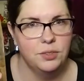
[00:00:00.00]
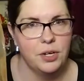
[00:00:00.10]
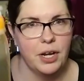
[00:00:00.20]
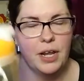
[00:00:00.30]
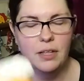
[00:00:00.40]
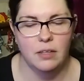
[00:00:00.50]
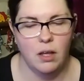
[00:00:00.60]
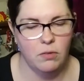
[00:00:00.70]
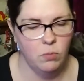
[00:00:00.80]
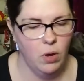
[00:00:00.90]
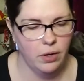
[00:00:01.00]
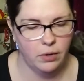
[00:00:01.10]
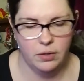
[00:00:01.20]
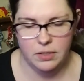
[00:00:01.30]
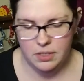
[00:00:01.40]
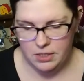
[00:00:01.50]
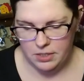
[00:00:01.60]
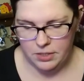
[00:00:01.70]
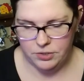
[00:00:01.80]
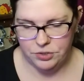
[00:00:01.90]
drinking a lot of water.
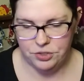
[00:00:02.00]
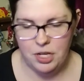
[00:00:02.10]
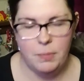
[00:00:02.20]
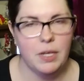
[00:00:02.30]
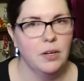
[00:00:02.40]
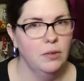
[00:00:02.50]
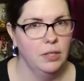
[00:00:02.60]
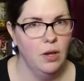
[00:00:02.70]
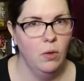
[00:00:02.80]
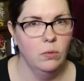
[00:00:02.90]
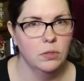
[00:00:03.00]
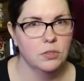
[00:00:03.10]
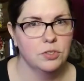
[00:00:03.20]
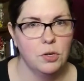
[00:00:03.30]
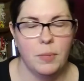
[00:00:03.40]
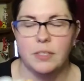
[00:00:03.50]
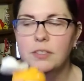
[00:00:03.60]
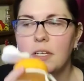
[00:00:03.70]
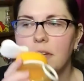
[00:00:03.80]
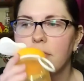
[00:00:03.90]
because your stomach can only hold so
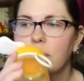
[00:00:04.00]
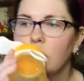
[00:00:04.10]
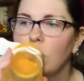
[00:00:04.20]
much stuff.